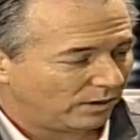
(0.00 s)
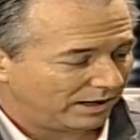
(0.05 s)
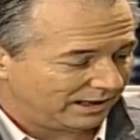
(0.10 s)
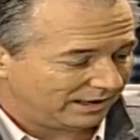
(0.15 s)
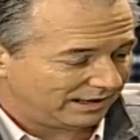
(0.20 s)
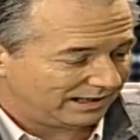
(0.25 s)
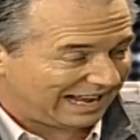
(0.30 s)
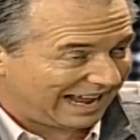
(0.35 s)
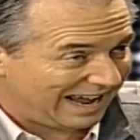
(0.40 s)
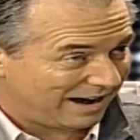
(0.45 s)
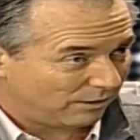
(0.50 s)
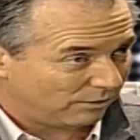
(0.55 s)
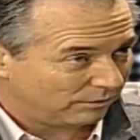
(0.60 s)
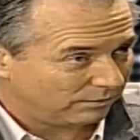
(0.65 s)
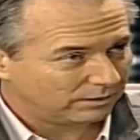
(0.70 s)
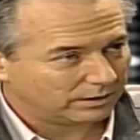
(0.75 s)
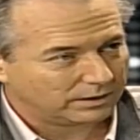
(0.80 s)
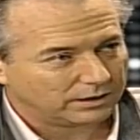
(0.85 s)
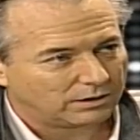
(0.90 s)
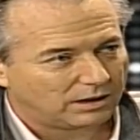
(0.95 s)
went down
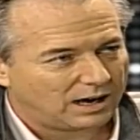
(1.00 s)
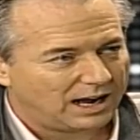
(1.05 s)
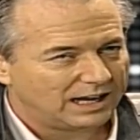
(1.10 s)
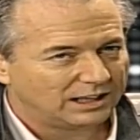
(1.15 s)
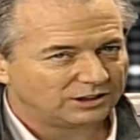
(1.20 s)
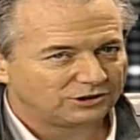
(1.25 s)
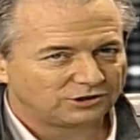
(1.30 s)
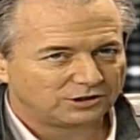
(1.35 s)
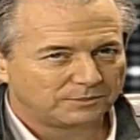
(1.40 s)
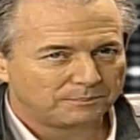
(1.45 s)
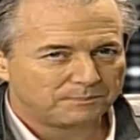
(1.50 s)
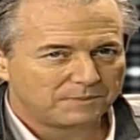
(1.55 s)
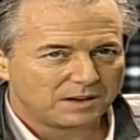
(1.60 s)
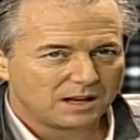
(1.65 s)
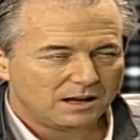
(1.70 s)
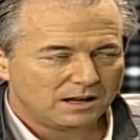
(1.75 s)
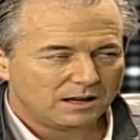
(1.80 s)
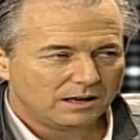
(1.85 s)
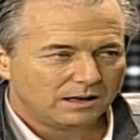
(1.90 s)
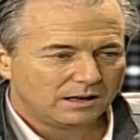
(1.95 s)
and crashed. Mm
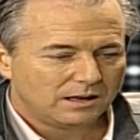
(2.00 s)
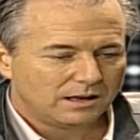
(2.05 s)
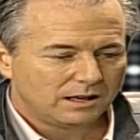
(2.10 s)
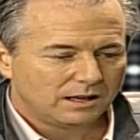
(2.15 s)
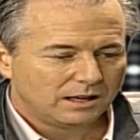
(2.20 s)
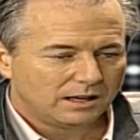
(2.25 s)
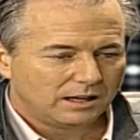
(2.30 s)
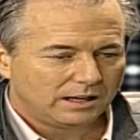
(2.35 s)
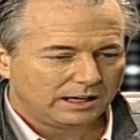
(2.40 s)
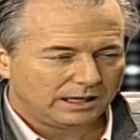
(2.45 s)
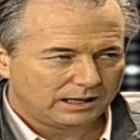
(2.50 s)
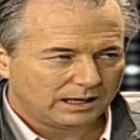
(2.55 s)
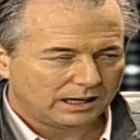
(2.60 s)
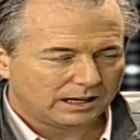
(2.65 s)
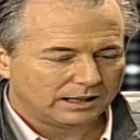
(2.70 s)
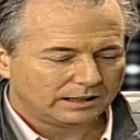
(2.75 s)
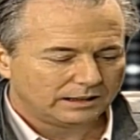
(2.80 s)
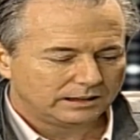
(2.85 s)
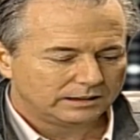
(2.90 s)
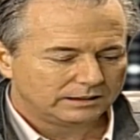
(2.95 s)
-hmm. He
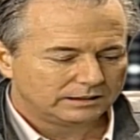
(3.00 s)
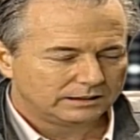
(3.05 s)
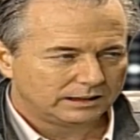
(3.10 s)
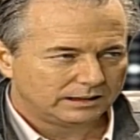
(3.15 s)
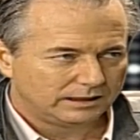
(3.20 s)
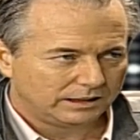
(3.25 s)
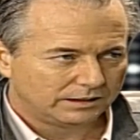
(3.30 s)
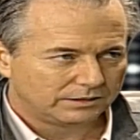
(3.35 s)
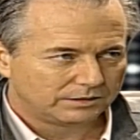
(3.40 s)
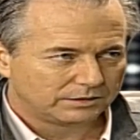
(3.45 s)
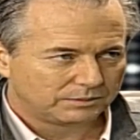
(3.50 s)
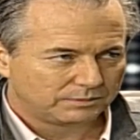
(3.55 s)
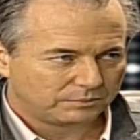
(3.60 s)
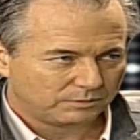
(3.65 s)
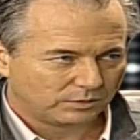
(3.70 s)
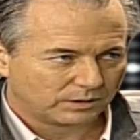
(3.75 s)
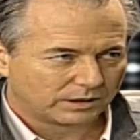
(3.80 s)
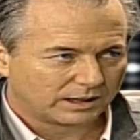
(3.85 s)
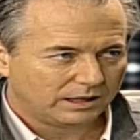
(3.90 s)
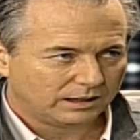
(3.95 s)
died, and the others
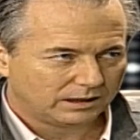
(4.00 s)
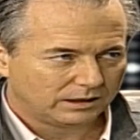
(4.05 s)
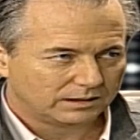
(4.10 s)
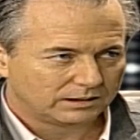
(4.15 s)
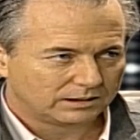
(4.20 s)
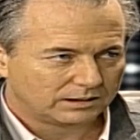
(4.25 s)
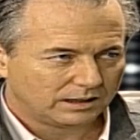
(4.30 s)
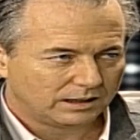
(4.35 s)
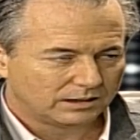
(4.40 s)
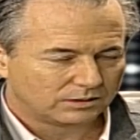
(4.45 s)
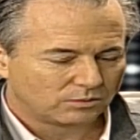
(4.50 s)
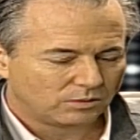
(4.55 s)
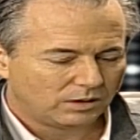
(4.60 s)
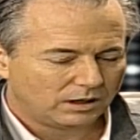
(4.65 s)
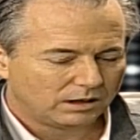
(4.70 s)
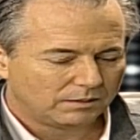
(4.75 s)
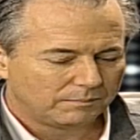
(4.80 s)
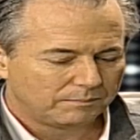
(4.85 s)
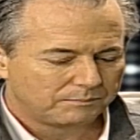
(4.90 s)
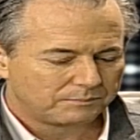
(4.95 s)
were killed as, as
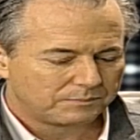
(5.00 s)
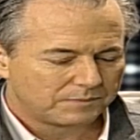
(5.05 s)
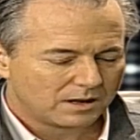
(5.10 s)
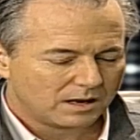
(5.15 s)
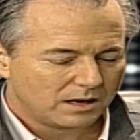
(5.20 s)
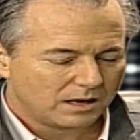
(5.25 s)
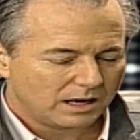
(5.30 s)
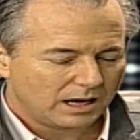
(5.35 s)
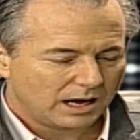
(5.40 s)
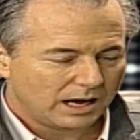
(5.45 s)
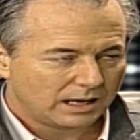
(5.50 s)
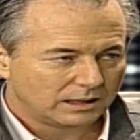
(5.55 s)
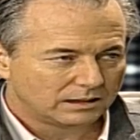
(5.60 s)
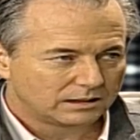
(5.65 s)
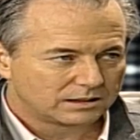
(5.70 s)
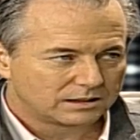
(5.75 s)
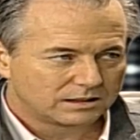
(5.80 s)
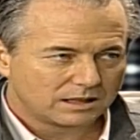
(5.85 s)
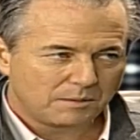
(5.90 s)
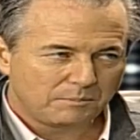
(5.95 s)
well.
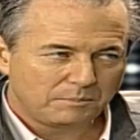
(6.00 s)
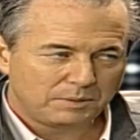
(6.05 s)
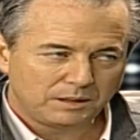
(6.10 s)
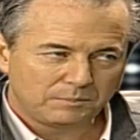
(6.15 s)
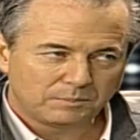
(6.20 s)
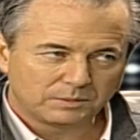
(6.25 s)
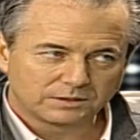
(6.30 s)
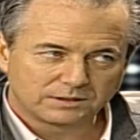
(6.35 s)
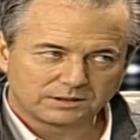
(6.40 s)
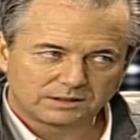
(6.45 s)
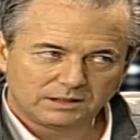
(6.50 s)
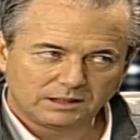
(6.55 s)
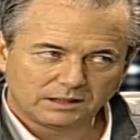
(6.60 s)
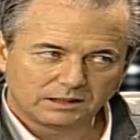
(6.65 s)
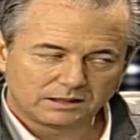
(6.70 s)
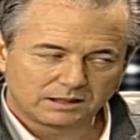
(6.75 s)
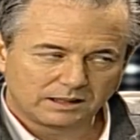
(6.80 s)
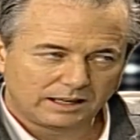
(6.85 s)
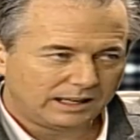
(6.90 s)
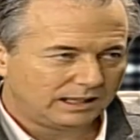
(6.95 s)
And some people
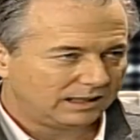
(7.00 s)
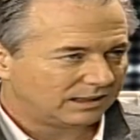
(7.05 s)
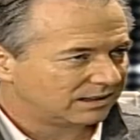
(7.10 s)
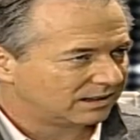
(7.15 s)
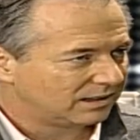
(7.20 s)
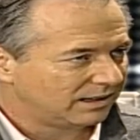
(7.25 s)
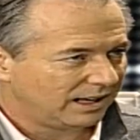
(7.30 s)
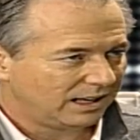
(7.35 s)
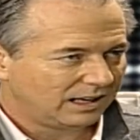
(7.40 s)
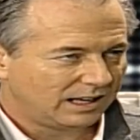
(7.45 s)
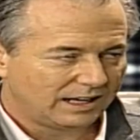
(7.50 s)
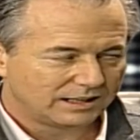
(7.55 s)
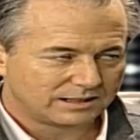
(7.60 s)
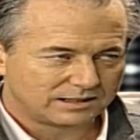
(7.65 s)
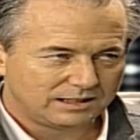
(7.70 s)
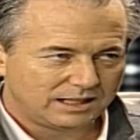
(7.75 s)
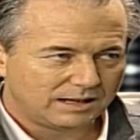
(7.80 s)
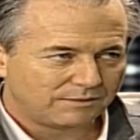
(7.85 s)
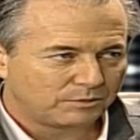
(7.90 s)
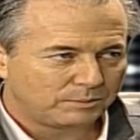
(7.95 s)
still, it
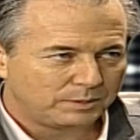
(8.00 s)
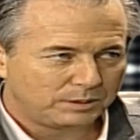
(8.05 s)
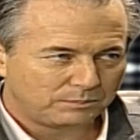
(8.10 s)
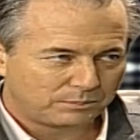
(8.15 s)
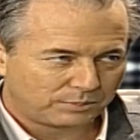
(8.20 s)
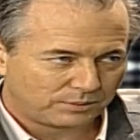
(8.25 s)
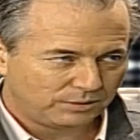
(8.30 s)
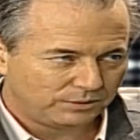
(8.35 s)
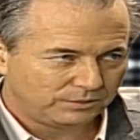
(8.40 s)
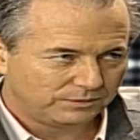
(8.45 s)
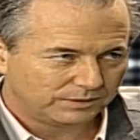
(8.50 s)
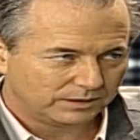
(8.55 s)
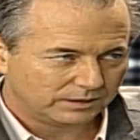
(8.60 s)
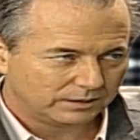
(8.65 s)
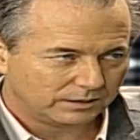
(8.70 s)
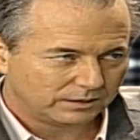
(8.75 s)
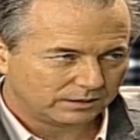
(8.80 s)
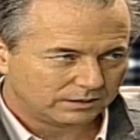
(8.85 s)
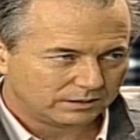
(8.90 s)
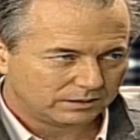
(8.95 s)
has never been proven
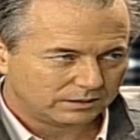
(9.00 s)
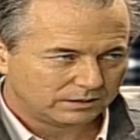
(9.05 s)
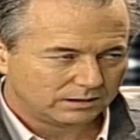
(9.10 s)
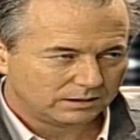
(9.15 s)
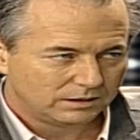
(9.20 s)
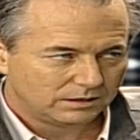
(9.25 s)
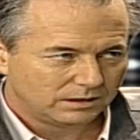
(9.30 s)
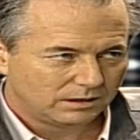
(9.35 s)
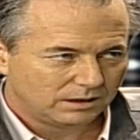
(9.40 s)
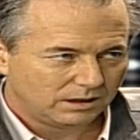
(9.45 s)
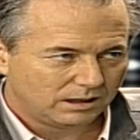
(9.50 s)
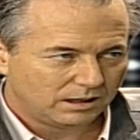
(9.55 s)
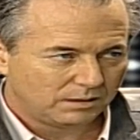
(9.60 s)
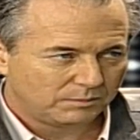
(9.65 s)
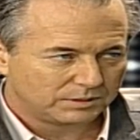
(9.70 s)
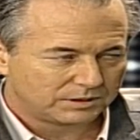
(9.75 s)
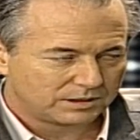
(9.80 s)
uh,